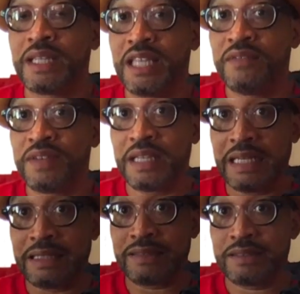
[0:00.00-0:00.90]
giving
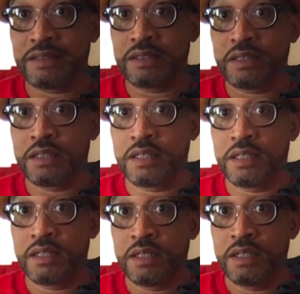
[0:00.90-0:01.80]
us
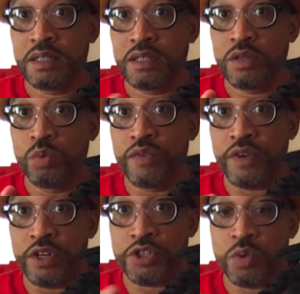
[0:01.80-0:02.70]
with
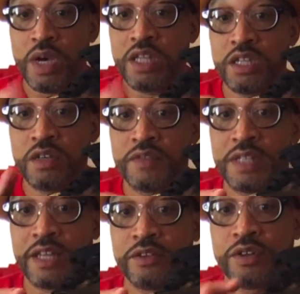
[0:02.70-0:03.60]
our quality of the
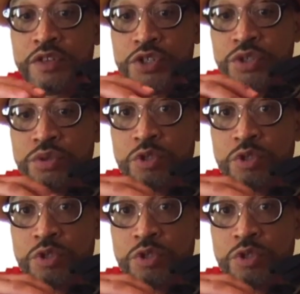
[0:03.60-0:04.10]
leather of the shoes?